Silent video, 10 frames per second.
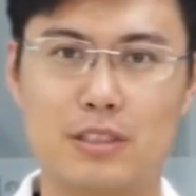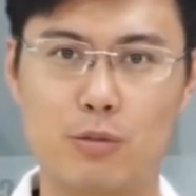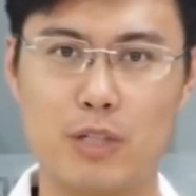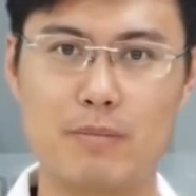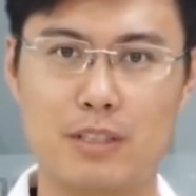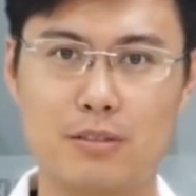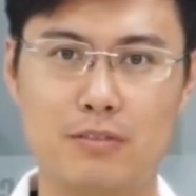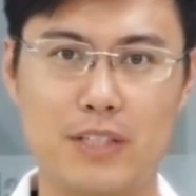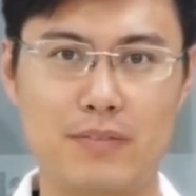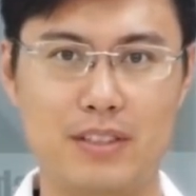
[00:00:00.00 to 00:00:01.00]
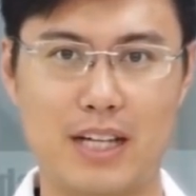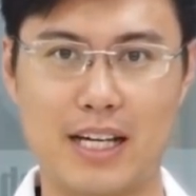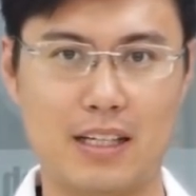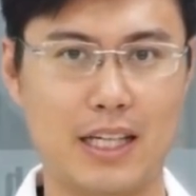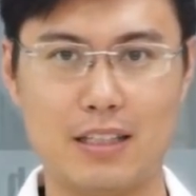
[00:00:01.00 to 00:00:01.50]
Screamer 250,
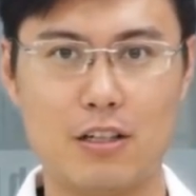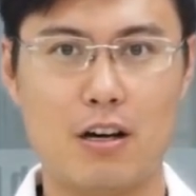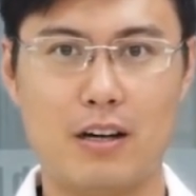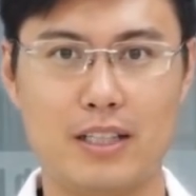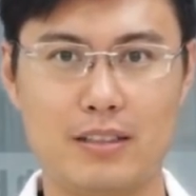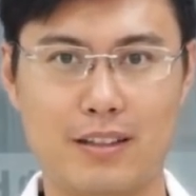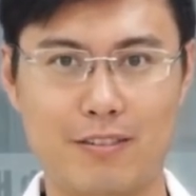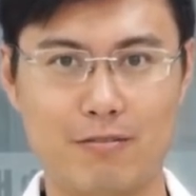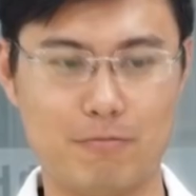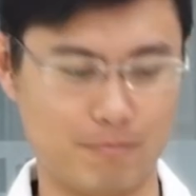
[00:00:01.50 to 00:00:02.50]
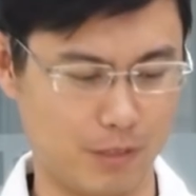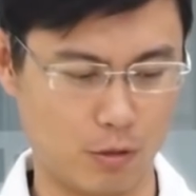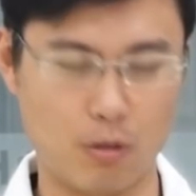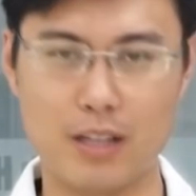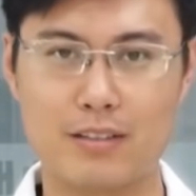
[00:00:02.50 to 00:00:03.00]
I can't call it a
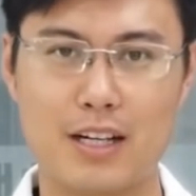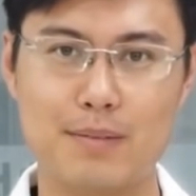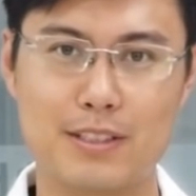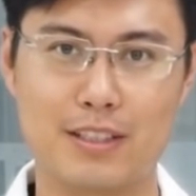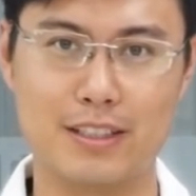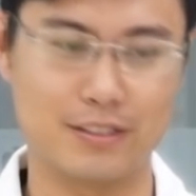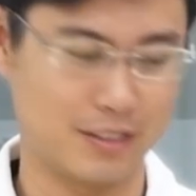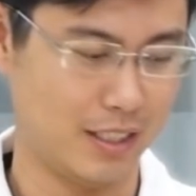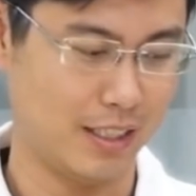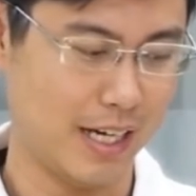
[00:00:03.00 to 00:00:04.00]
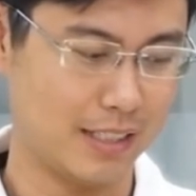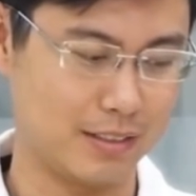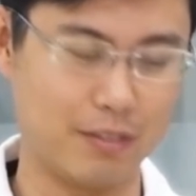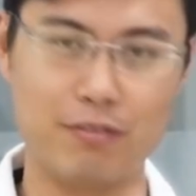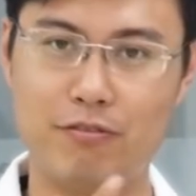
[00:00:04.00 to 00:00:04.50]
quadcopter because it
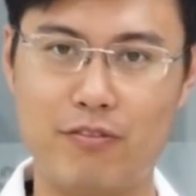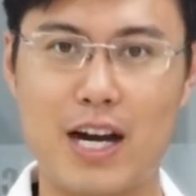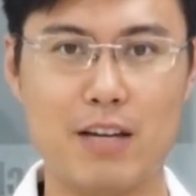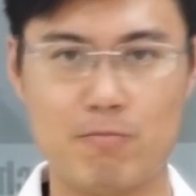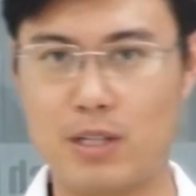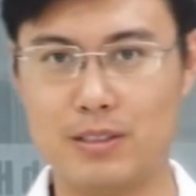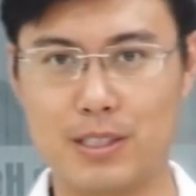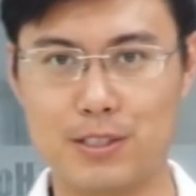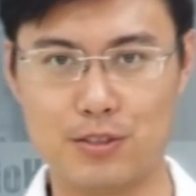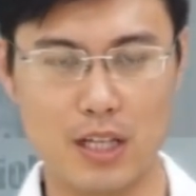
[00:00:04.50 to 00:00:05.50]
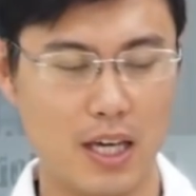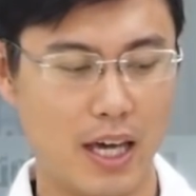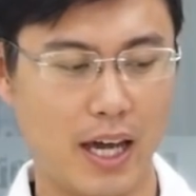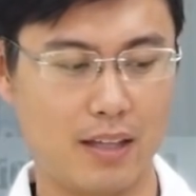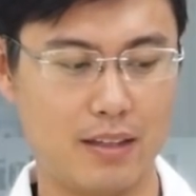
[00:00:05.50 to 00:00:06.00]
has the 5 motors.
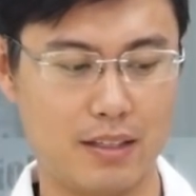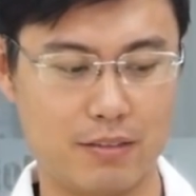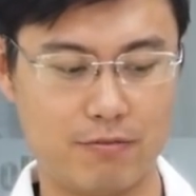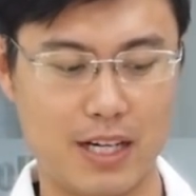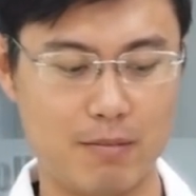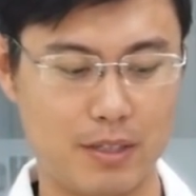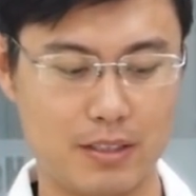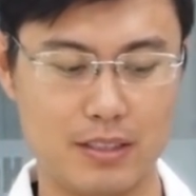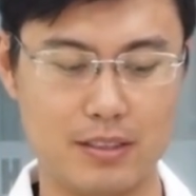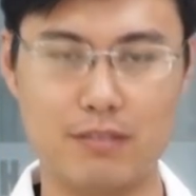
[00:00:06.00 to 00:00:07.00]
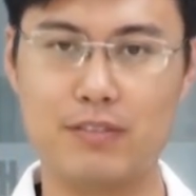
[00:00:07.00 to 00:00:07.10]
And the 5 motor, the